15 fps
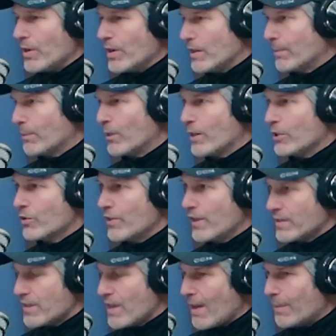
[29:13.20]
recruiting and the
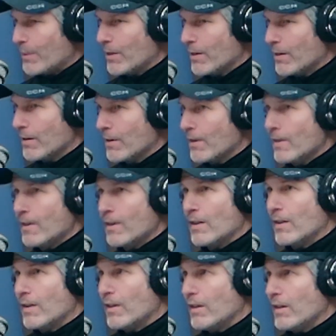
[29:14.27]
pressure that's happening
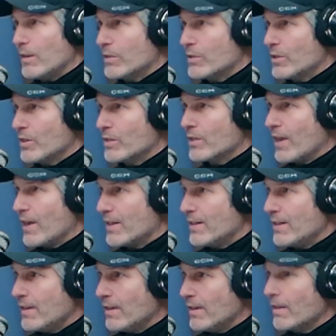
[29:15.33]
is this
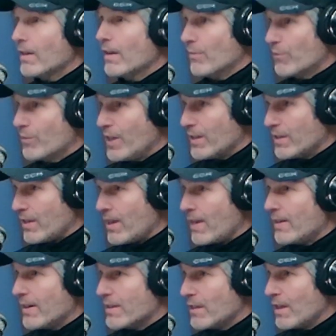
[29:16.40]
idea of get to
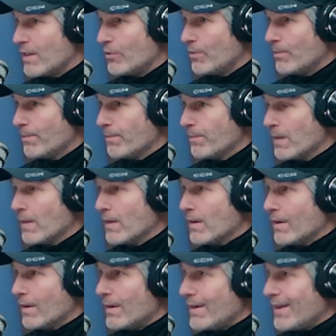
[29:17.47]
that next level,
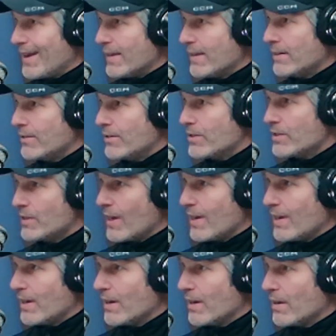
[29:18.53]
not
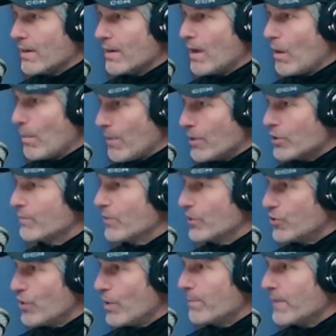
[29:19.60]
understanding how much
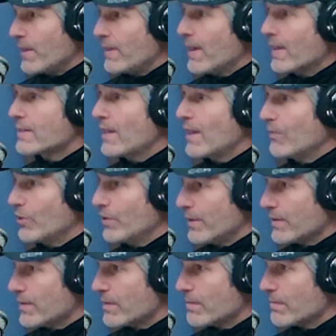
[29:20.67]
of a jump the next
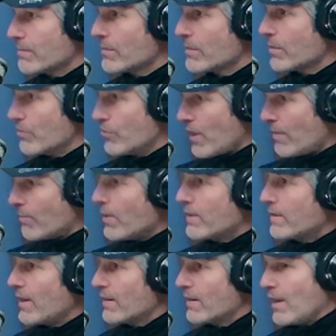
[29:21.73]
level is. So, John,
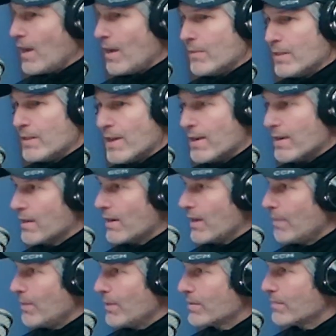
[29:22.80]
we're at that game, the Tonka
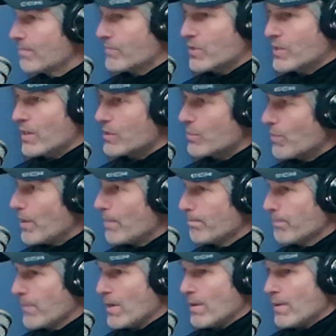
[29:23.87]
game. It's six
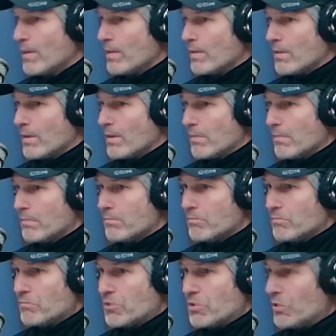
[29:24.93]
rip.
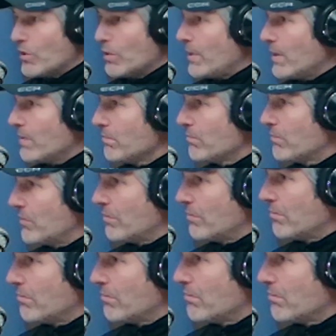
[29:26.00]
Um, could have been